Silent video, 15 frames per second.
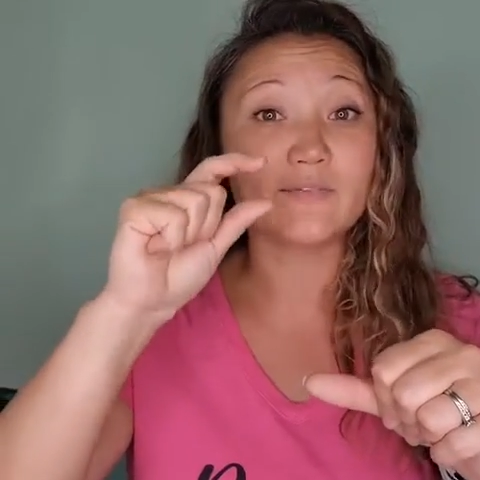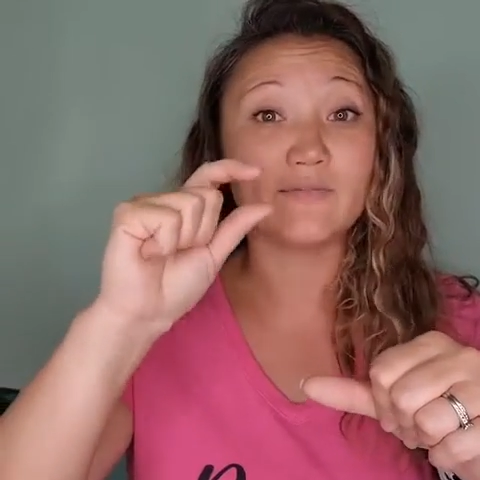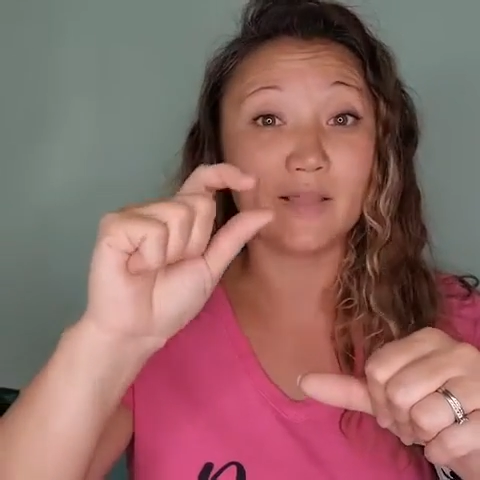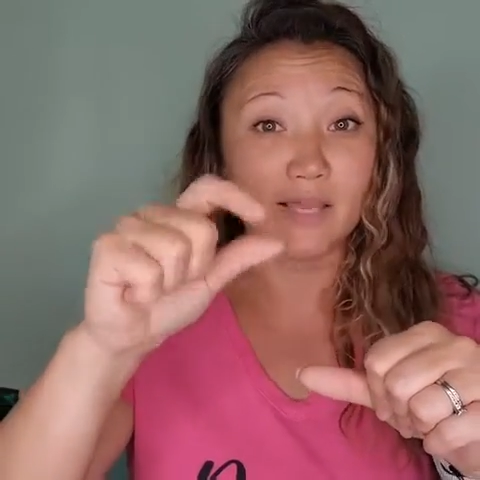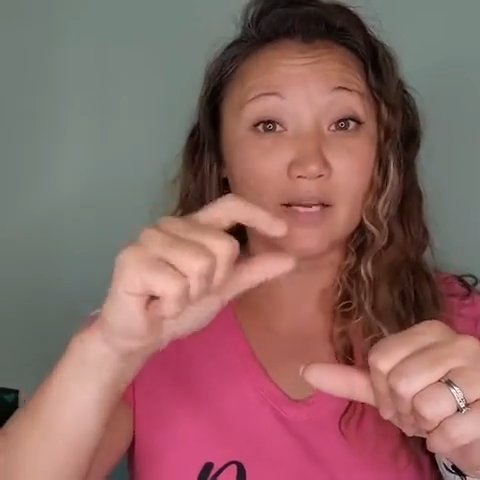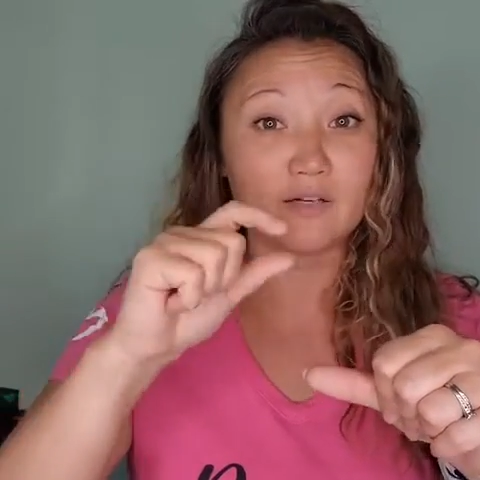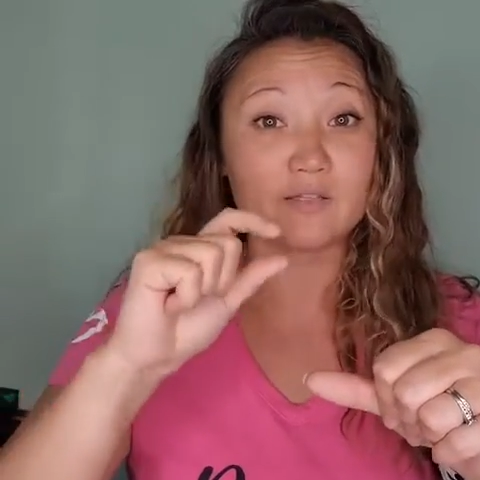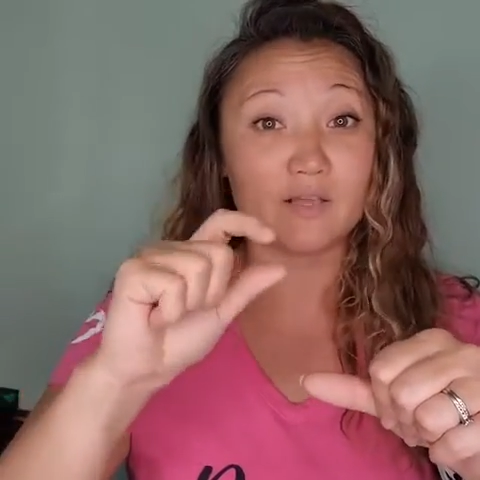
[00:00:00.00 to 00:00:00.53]
of
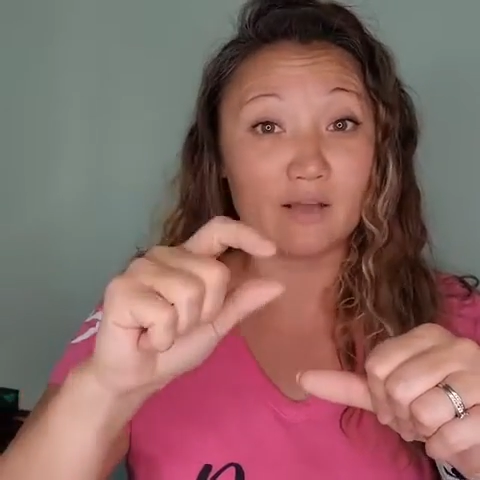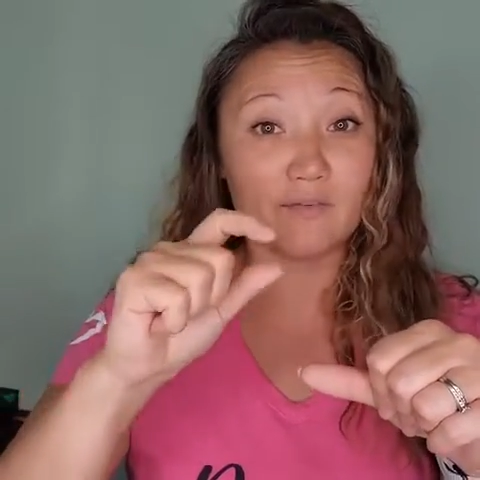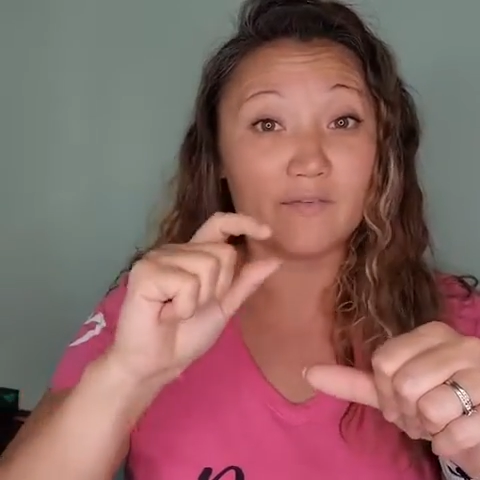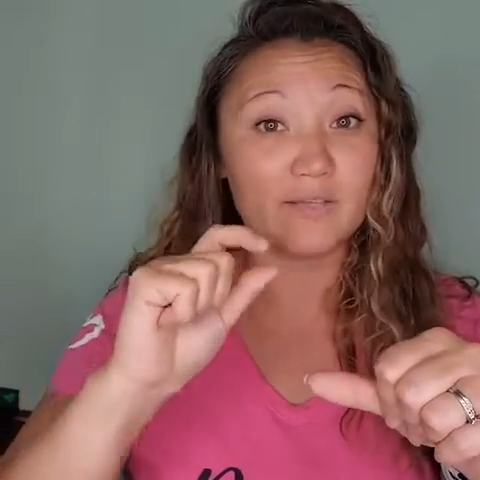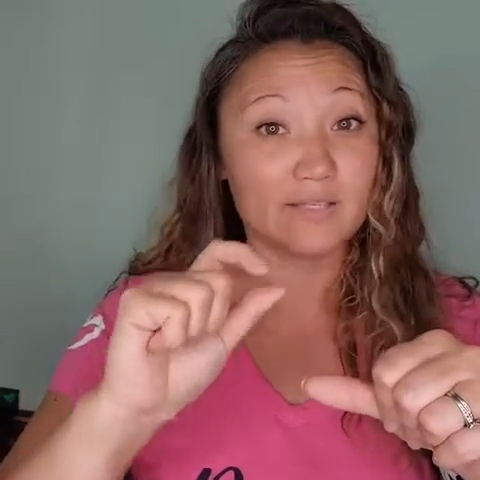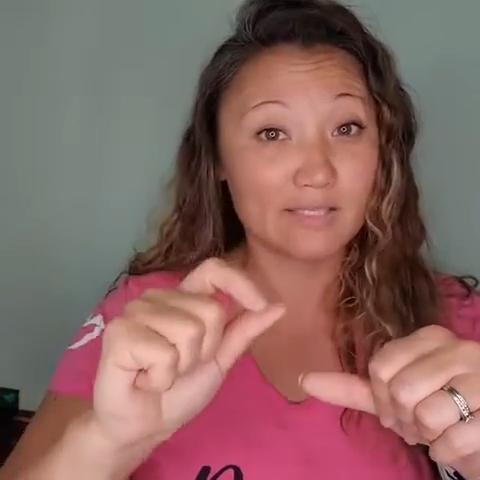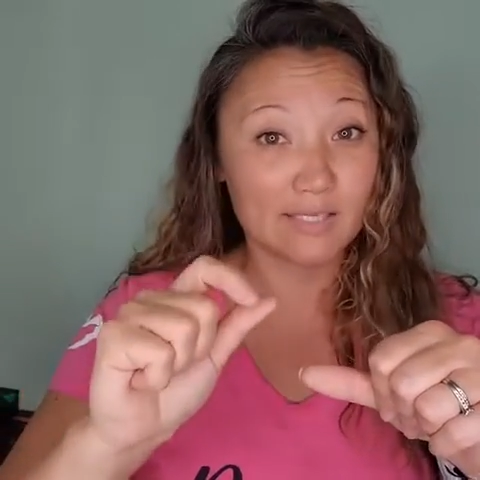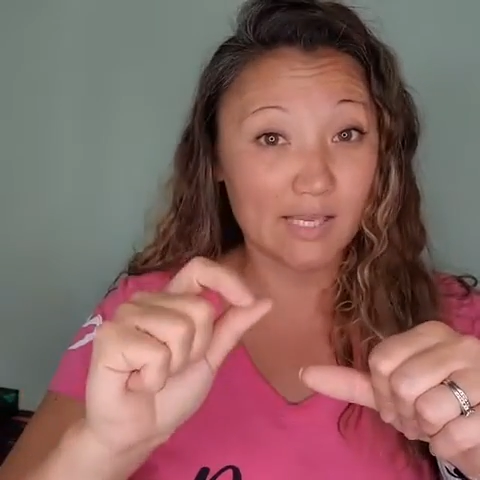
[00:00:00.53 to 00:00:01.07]
layers of
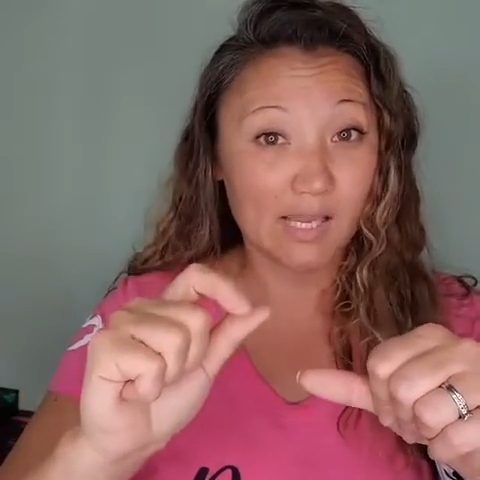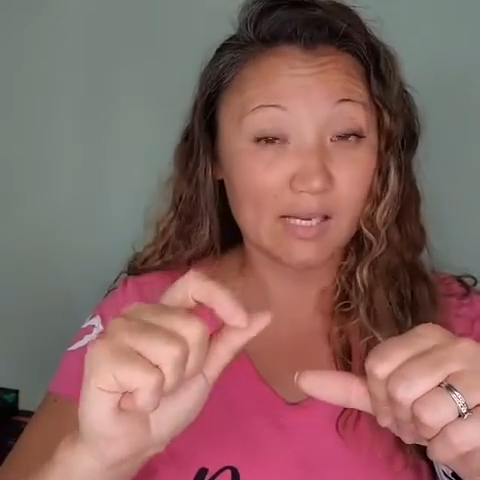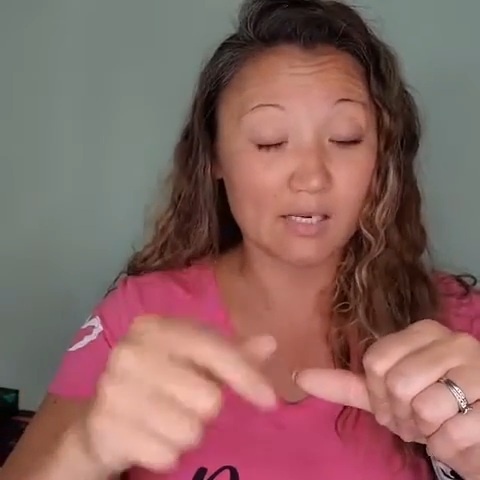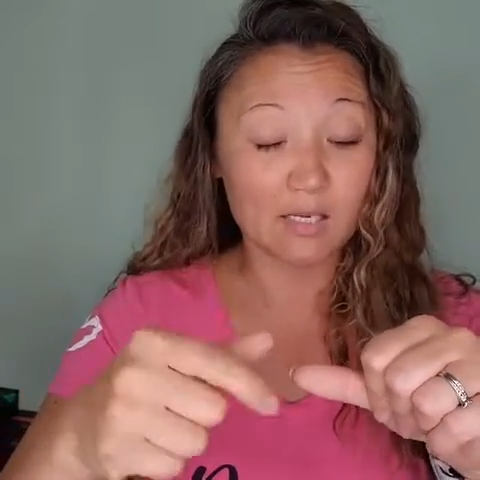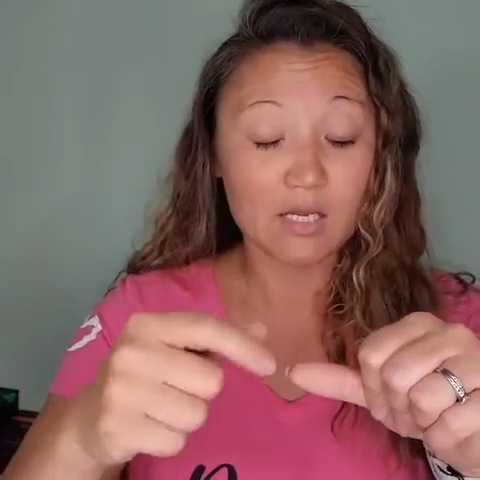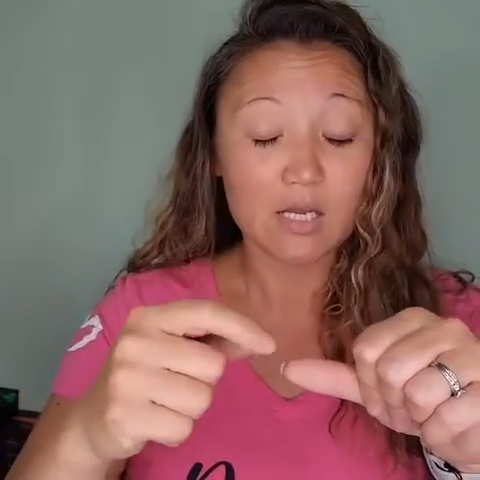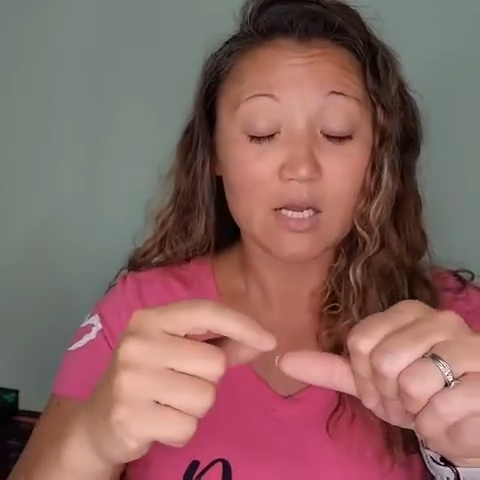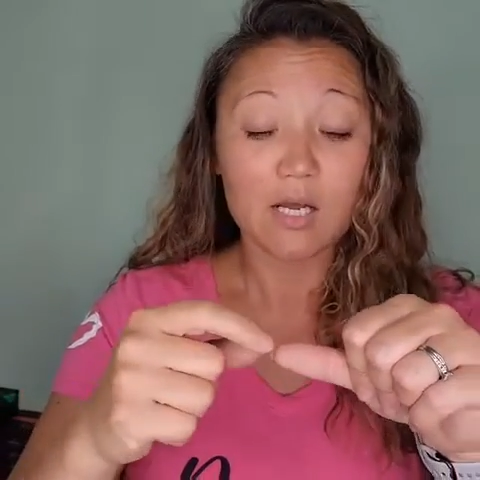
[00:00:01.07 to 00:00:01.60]
his skin.